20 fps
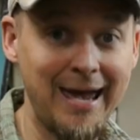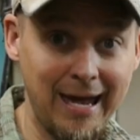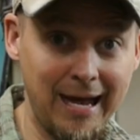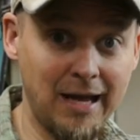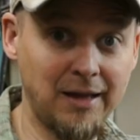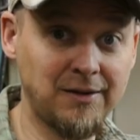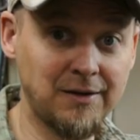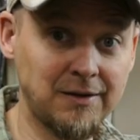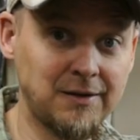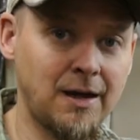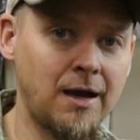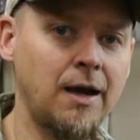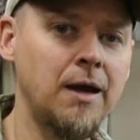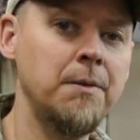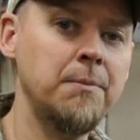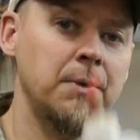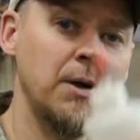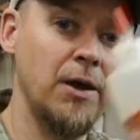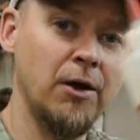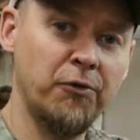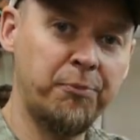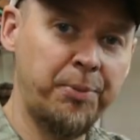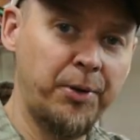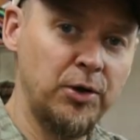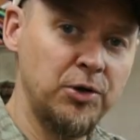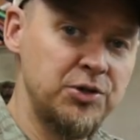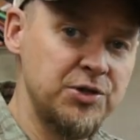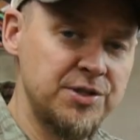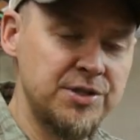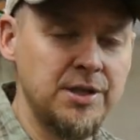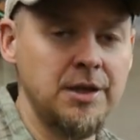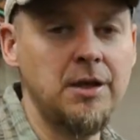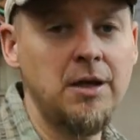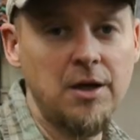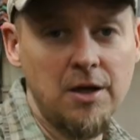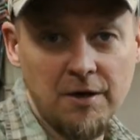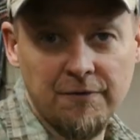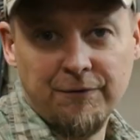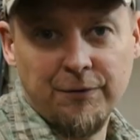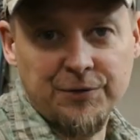at the time of purchasing
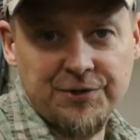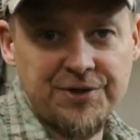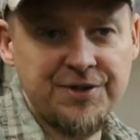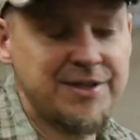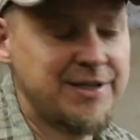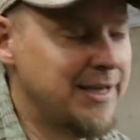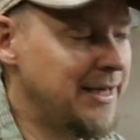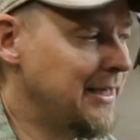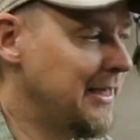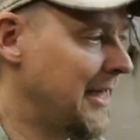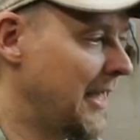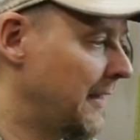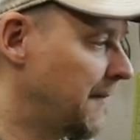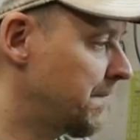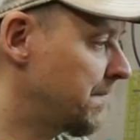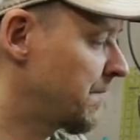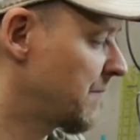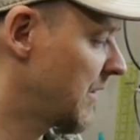versus T eighty-eight.